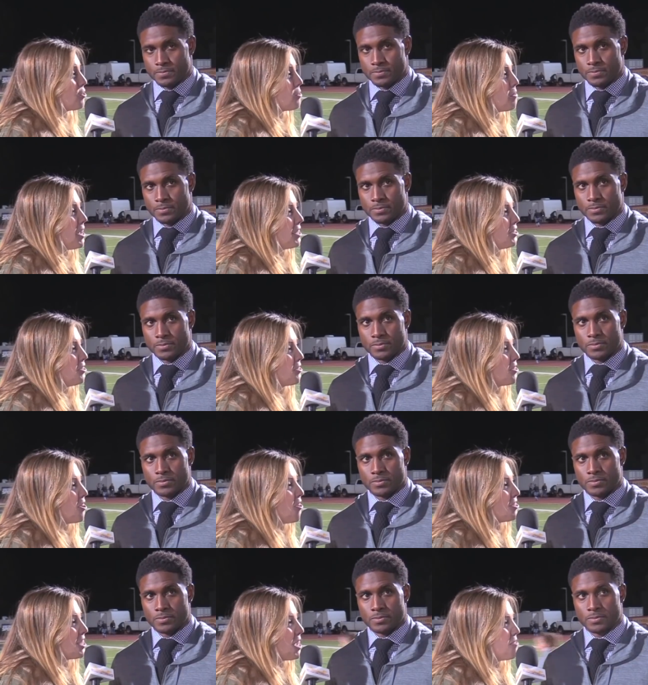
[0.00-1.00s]
Speaker 1: Jones passed you on
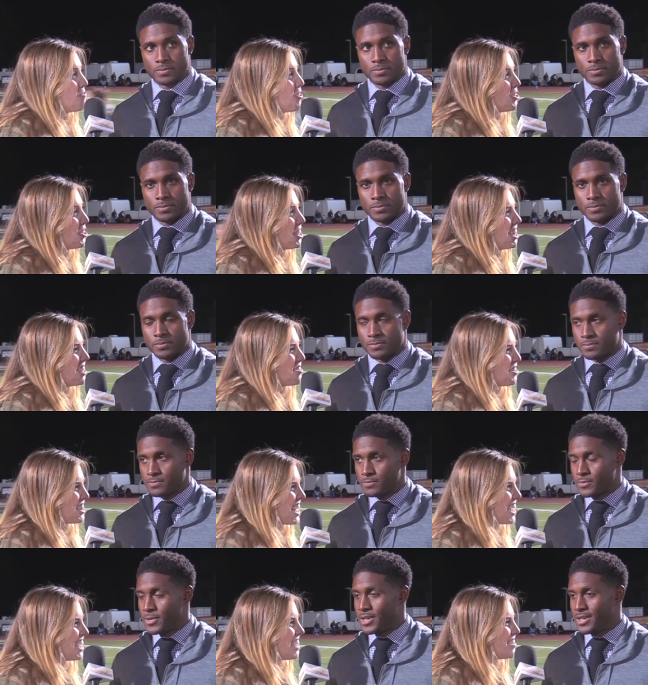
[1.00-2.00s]
the all-time rushing list.
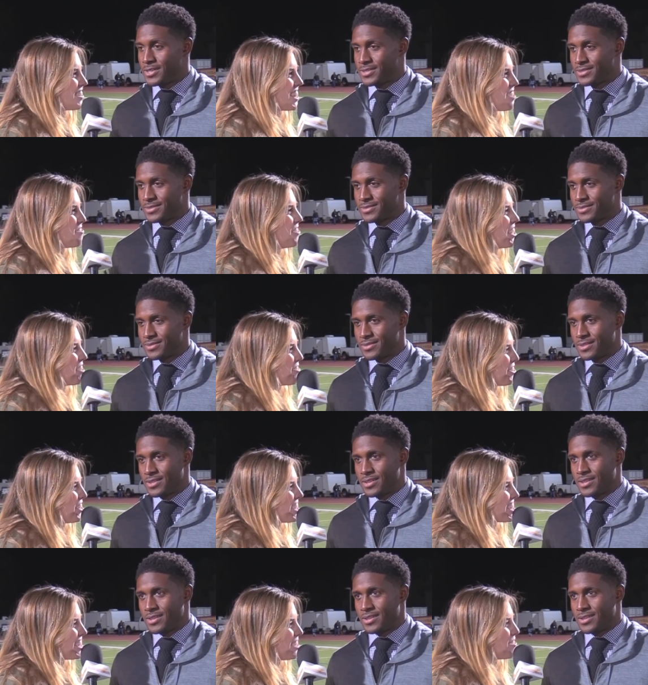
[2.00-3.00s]
Was that yeah. was that funny for
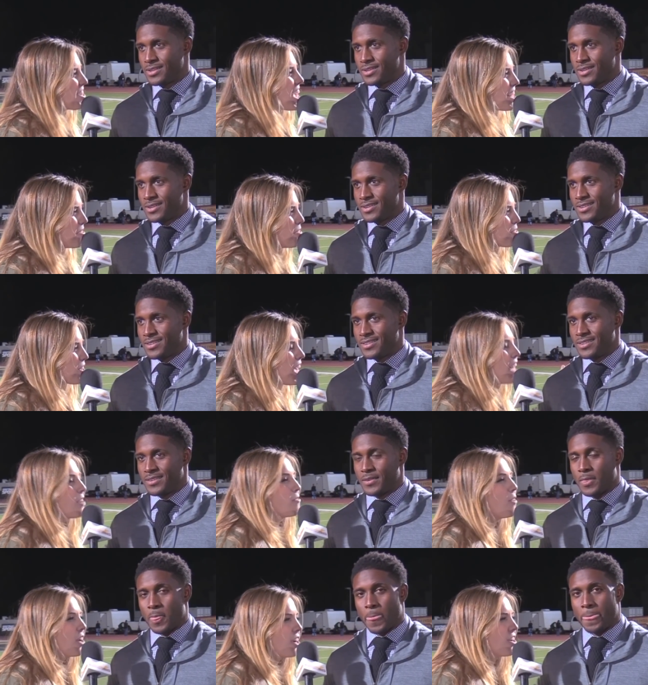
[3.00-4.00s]
you to see? What kind of
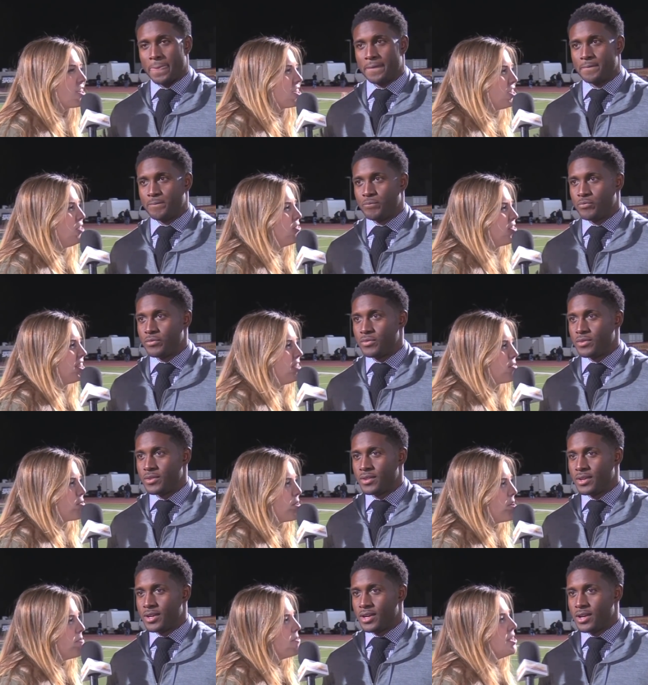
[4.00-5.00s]
kind of runner do you see
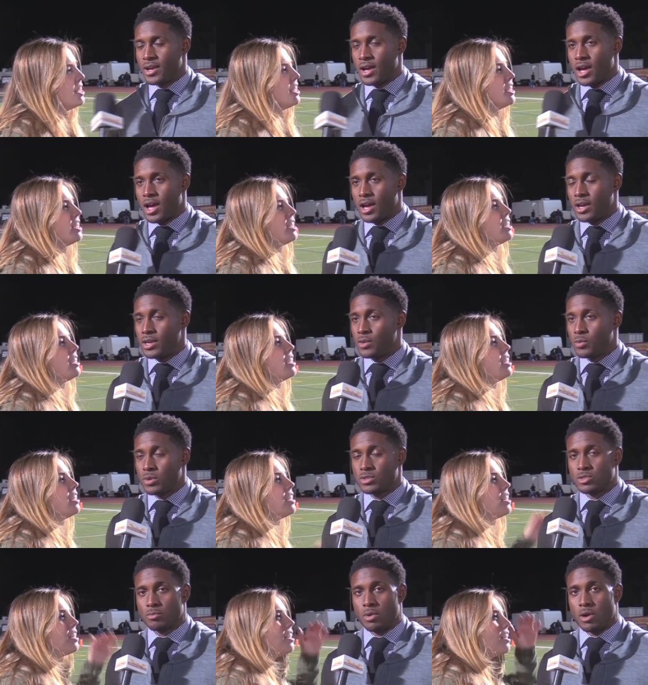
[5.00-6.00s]
from him?
Speaker 2: Uh, he
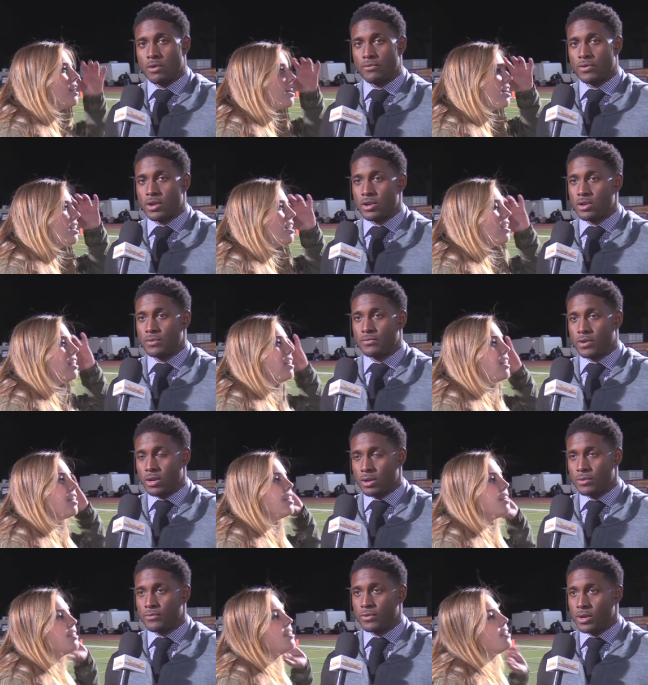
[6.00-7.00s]
runs the ball very,
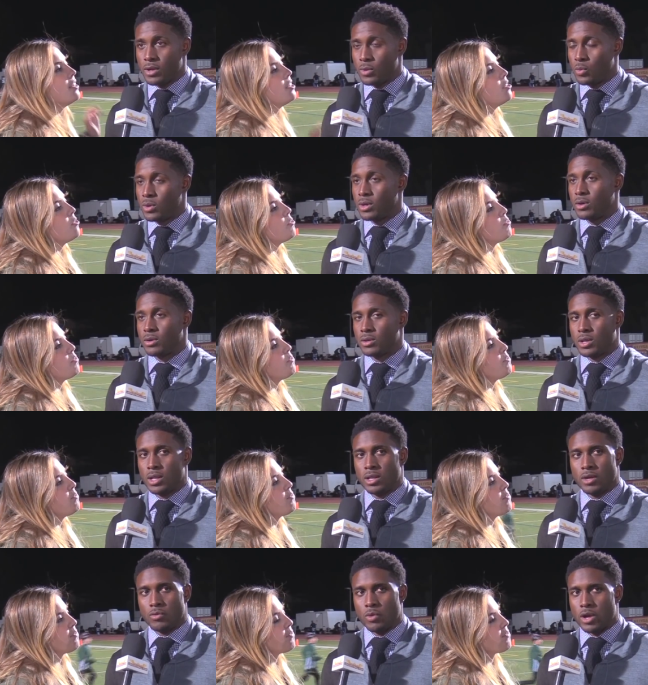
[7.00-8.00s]
very, very well. You
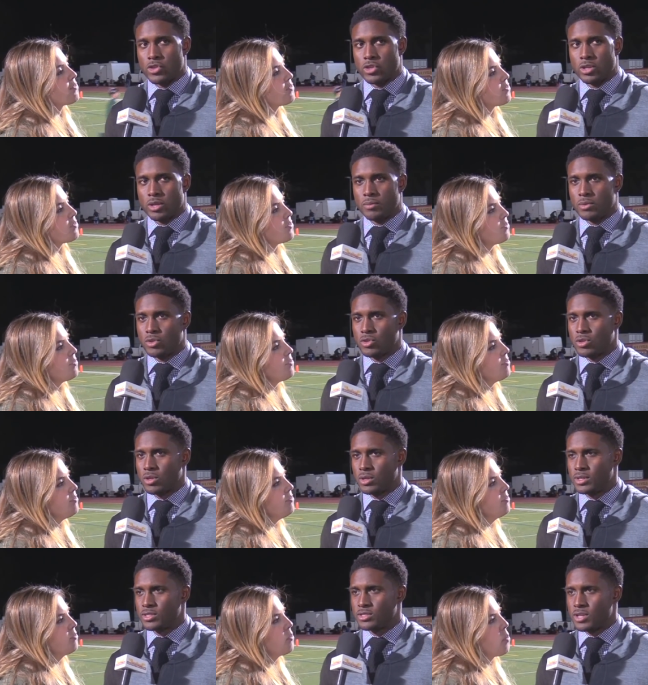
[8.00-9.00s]
know, I love watching him.
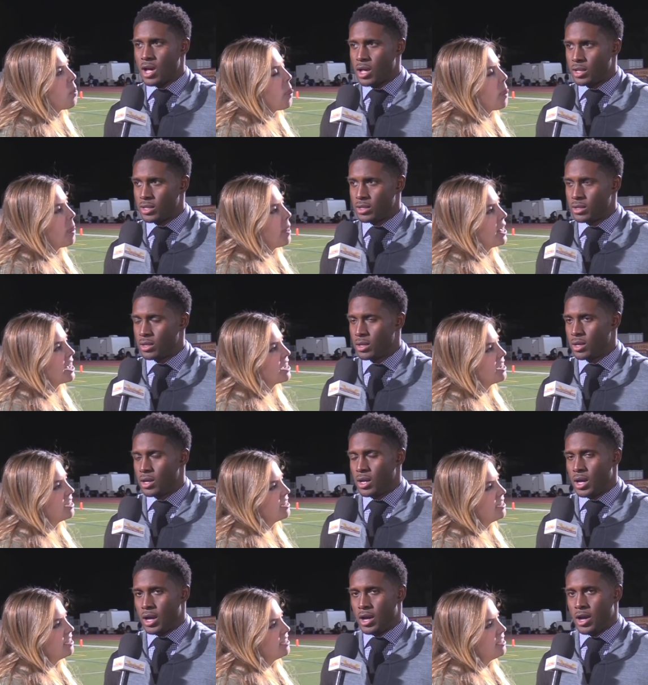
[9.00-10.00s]
He's he's solid.
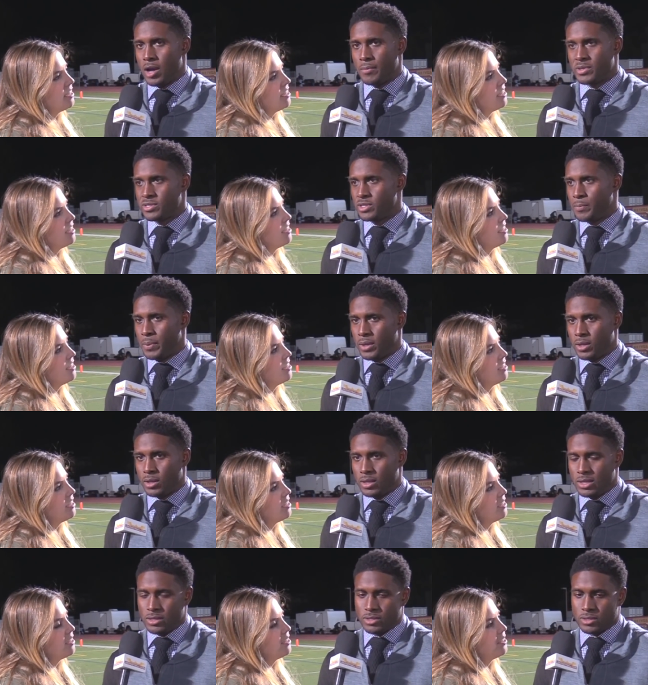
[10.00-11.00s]
Um, he's
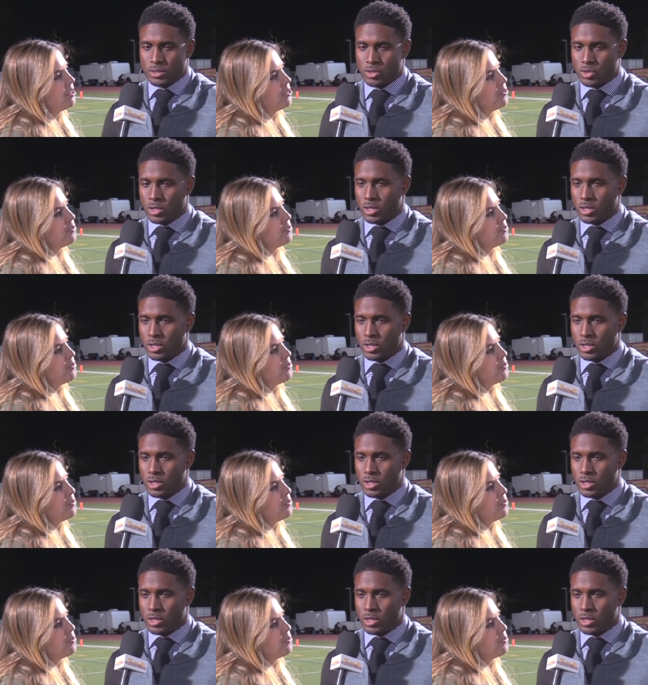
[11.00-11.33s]
depend. He's you